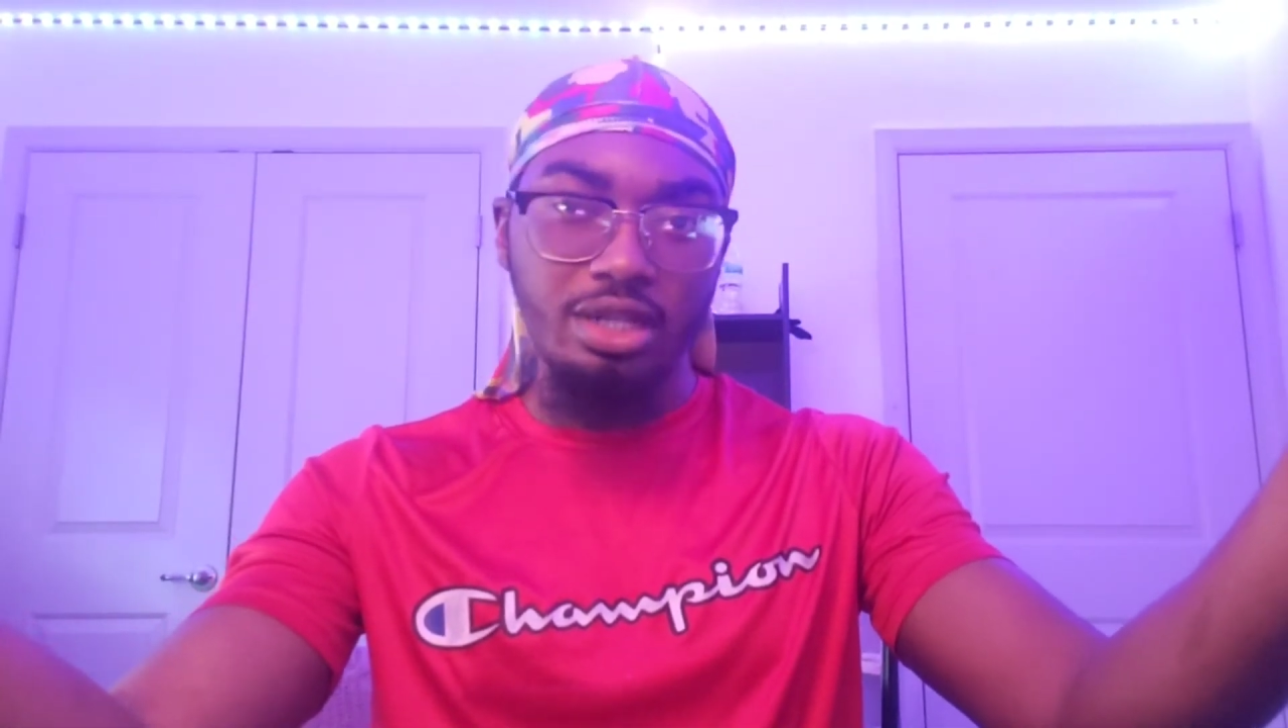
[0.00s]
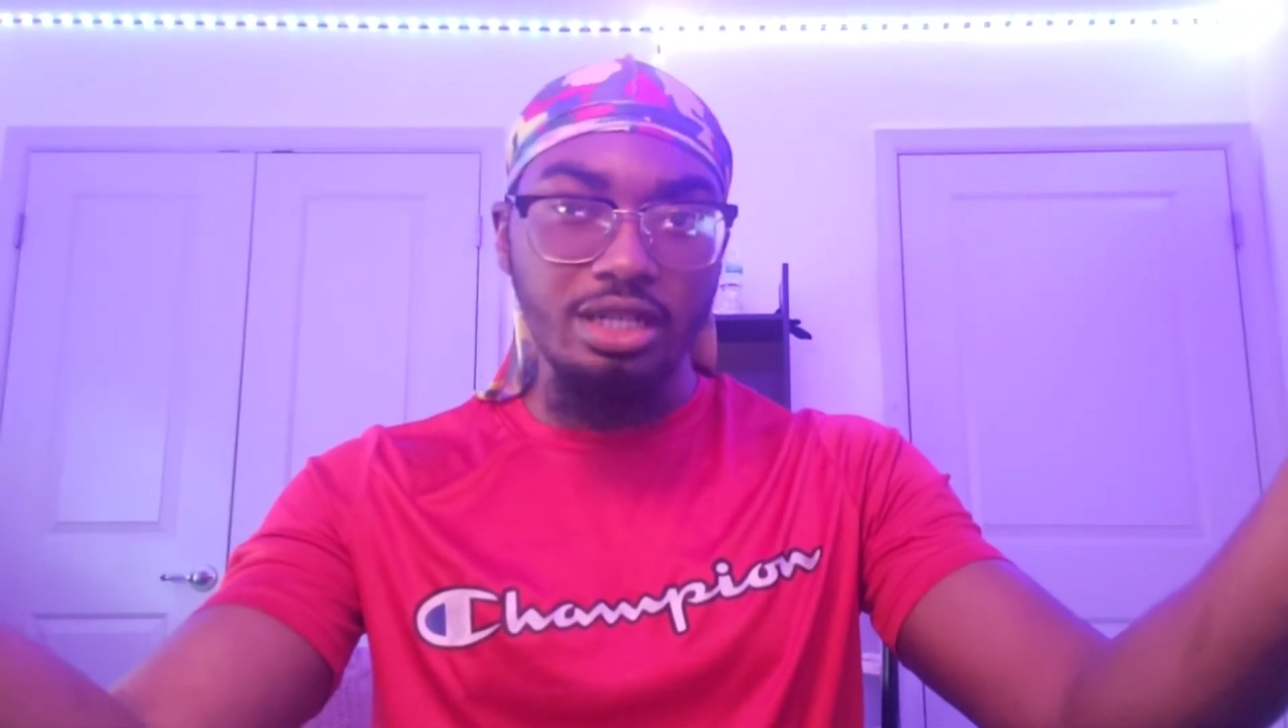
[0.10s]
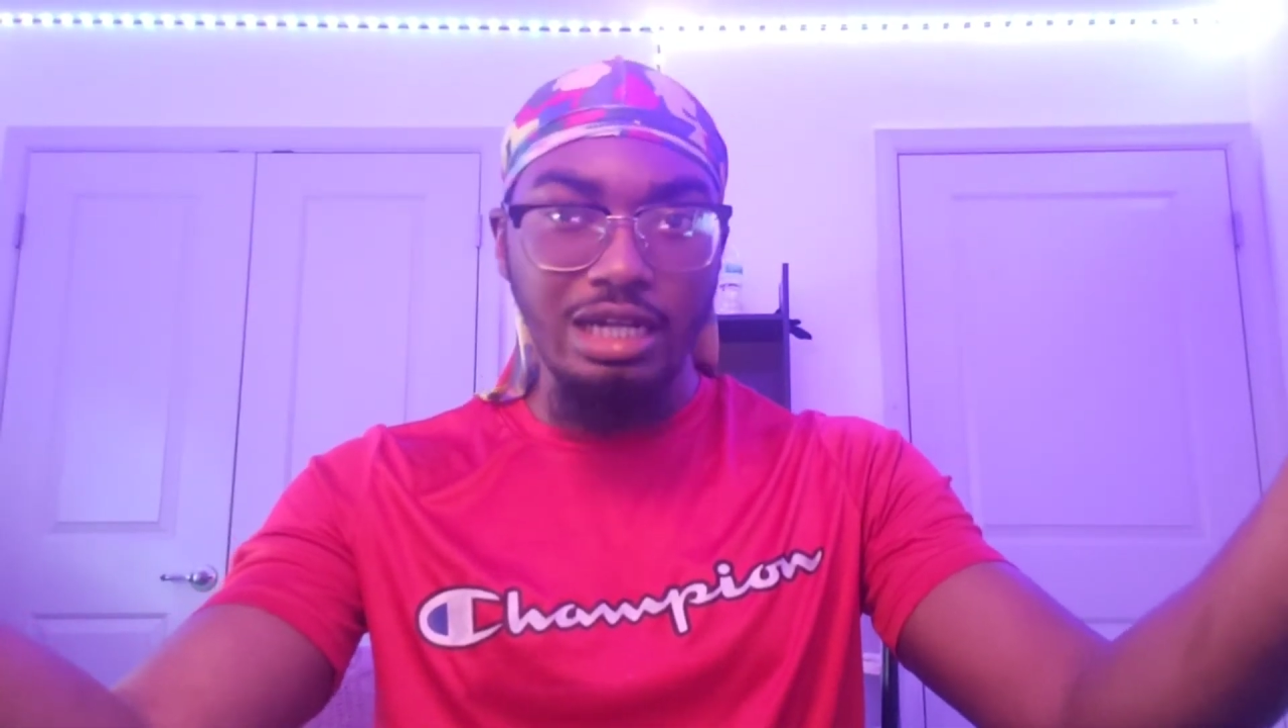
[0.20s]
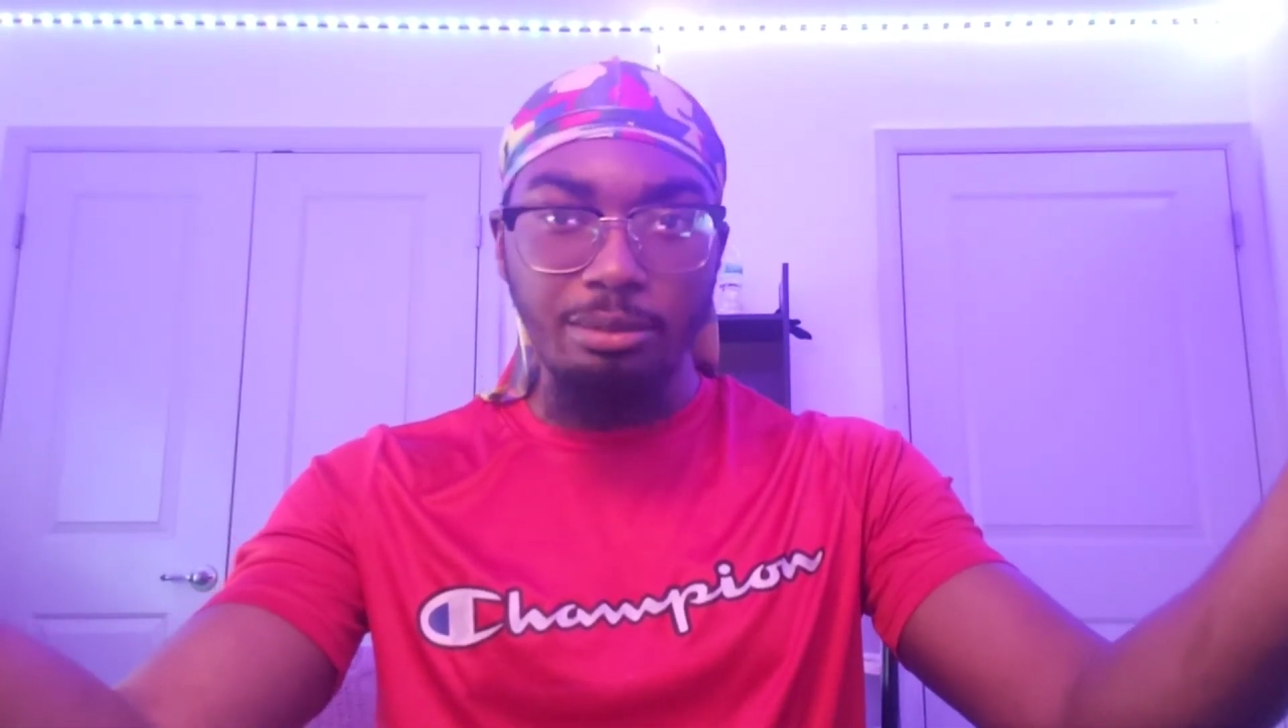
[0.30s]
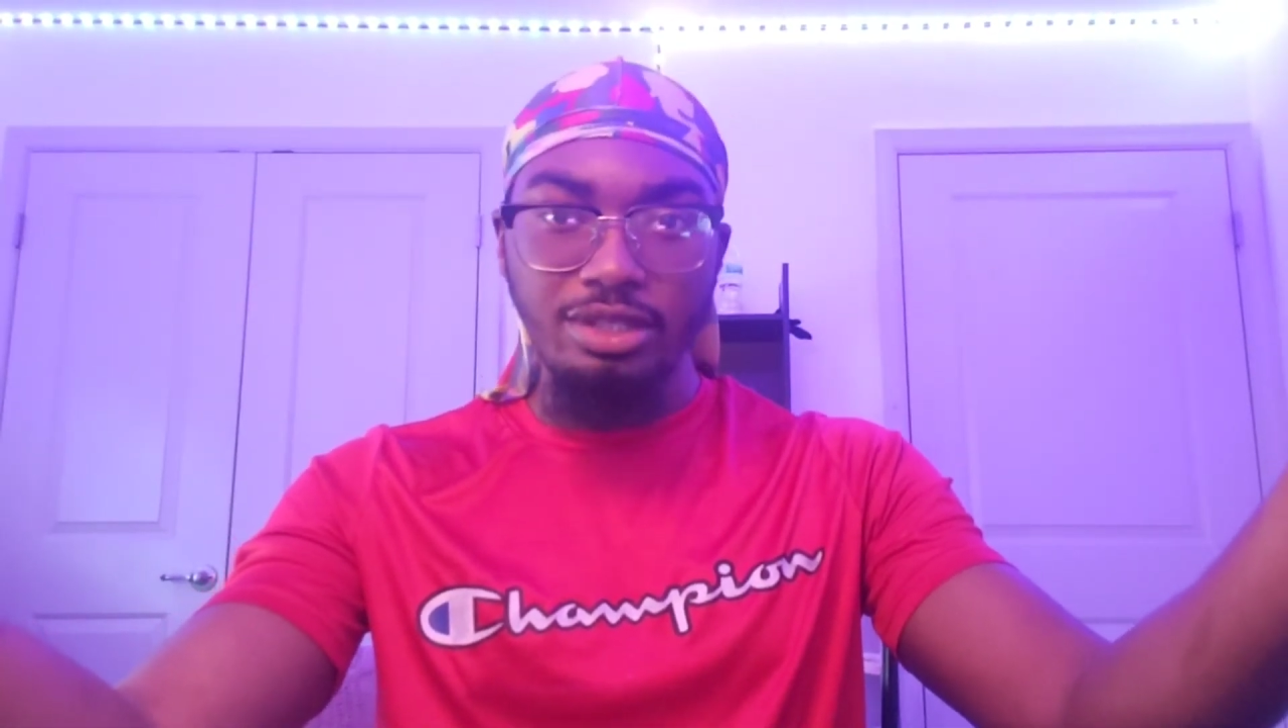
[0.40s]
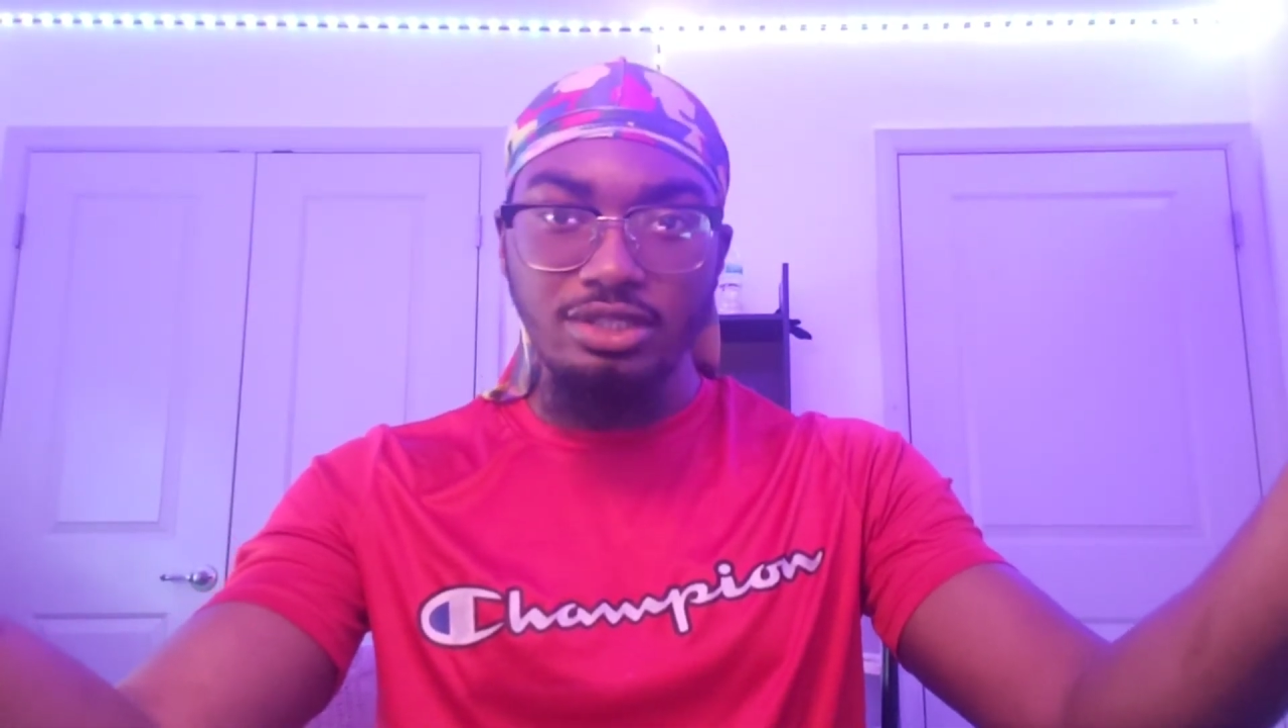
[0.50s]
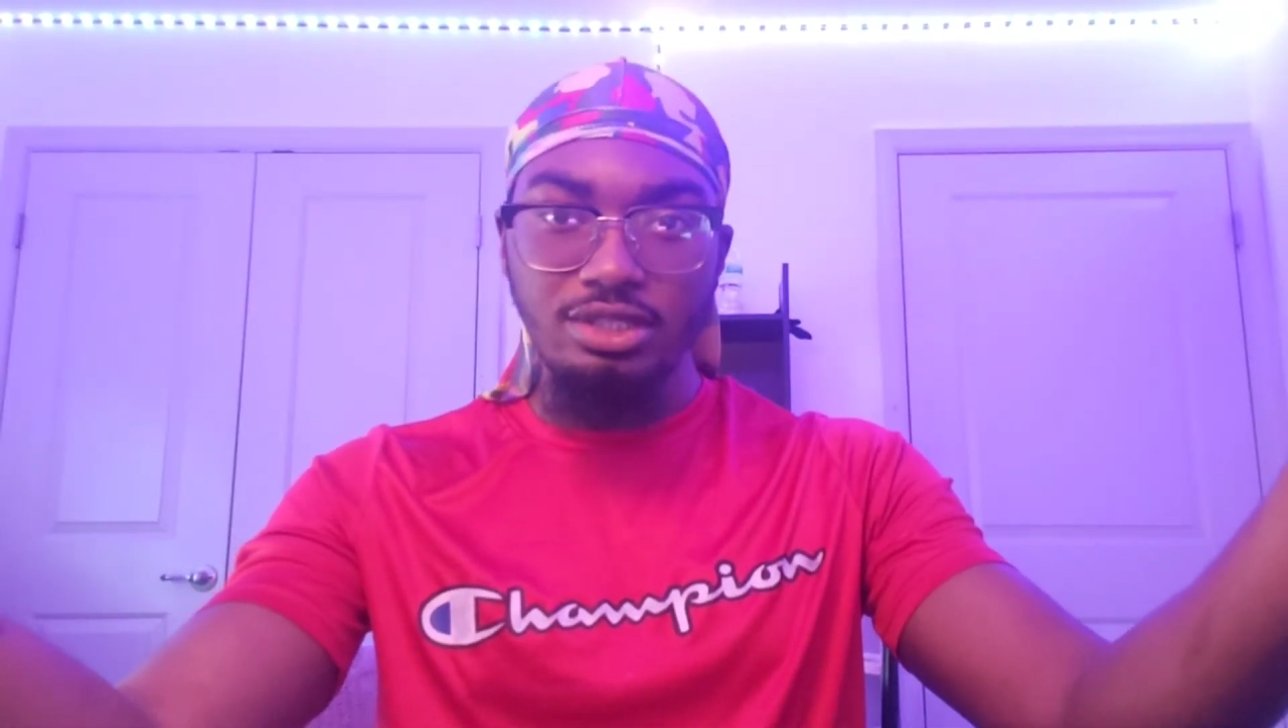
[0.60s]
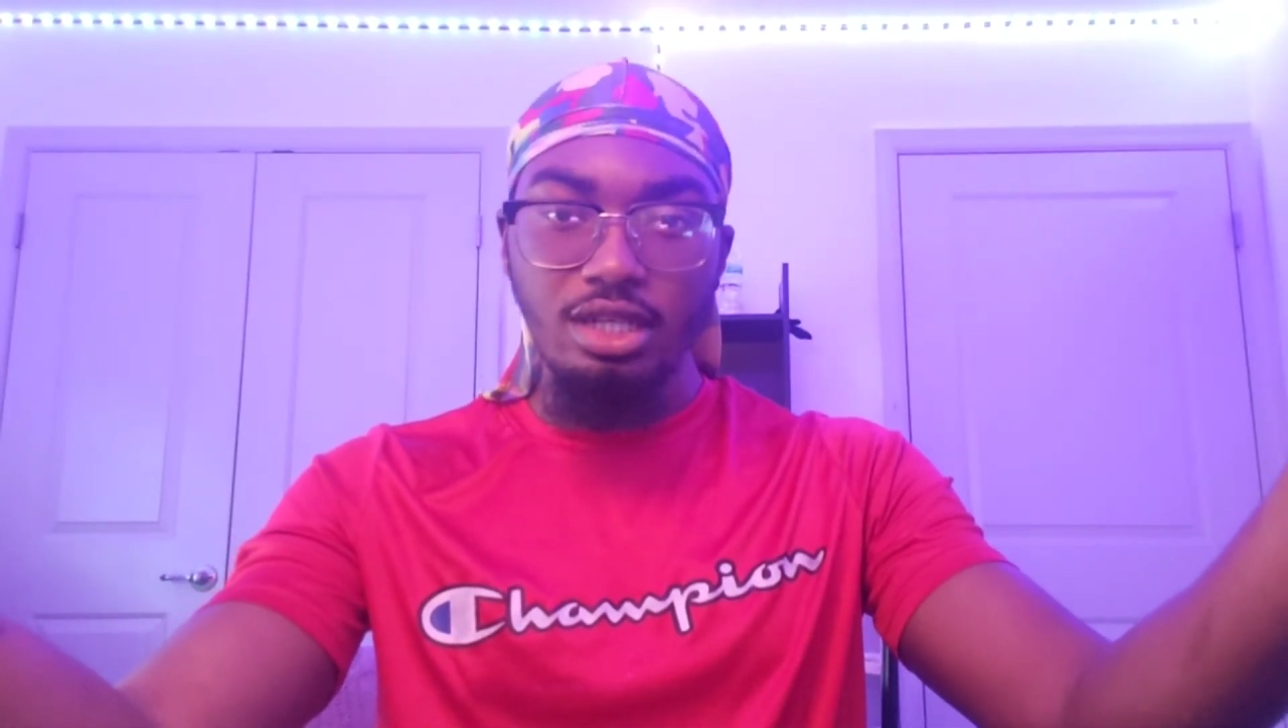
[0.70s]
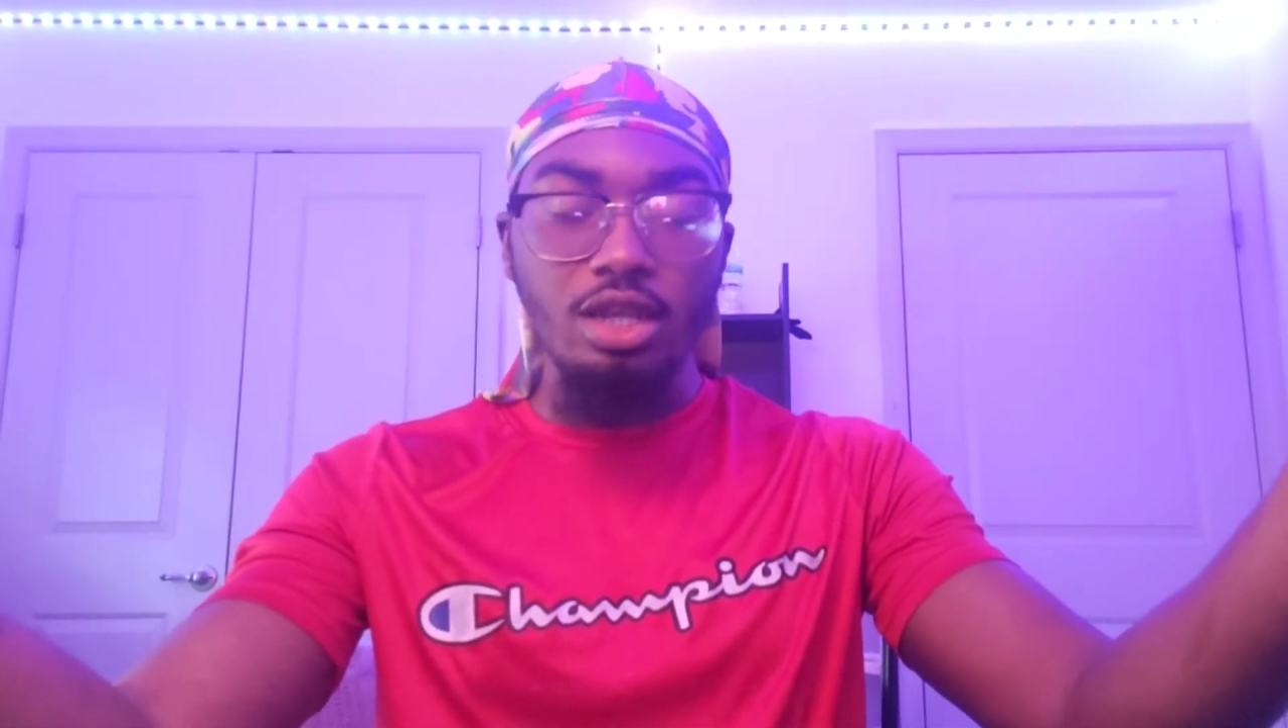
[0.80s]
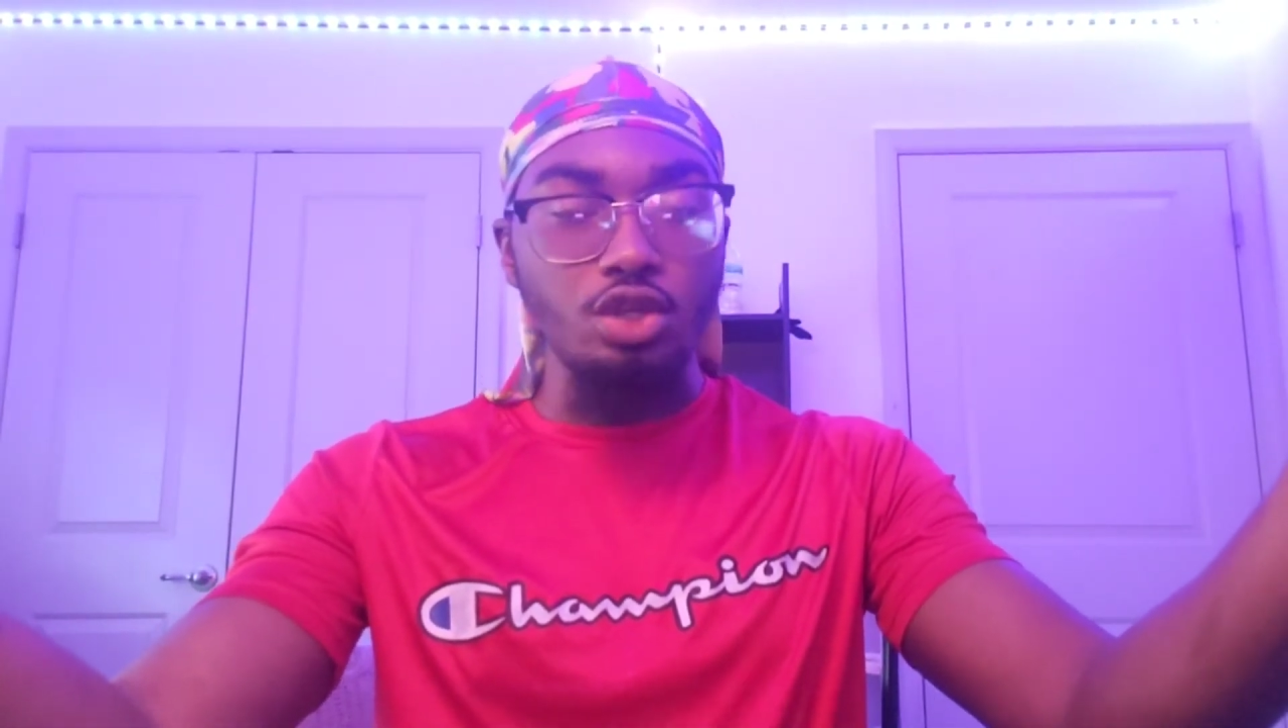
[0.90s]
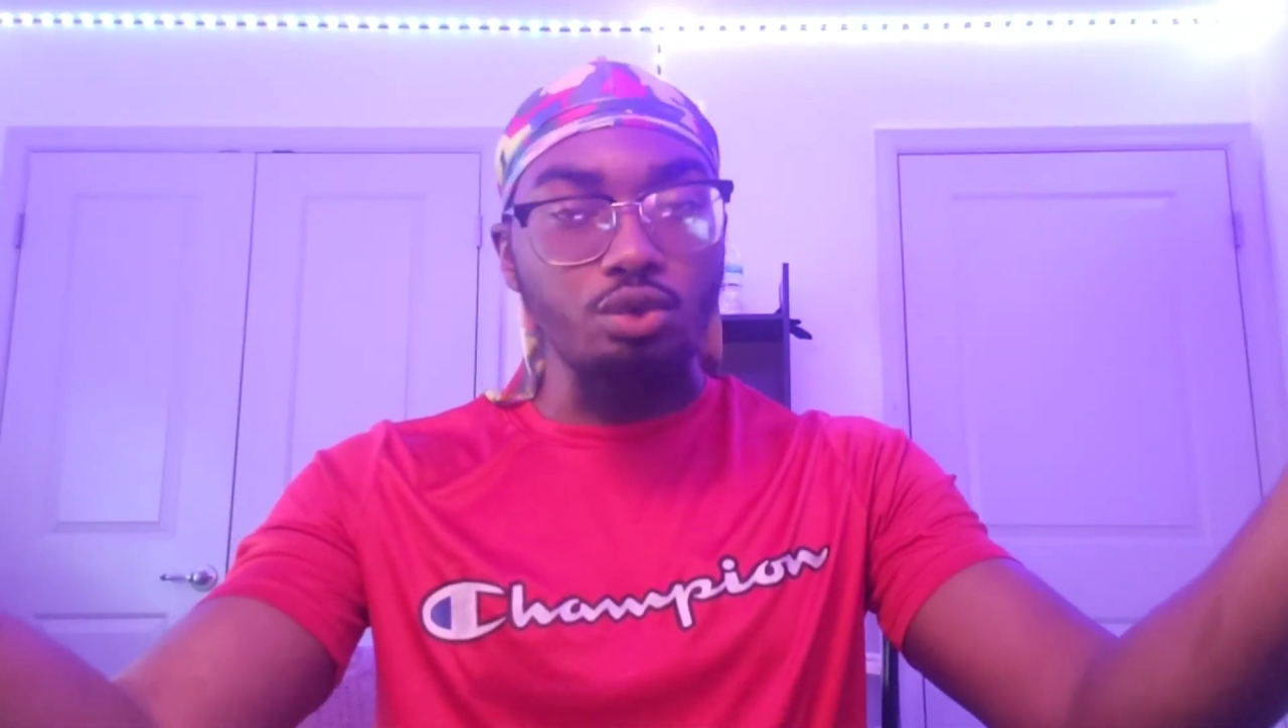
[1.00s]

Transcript: in the comments.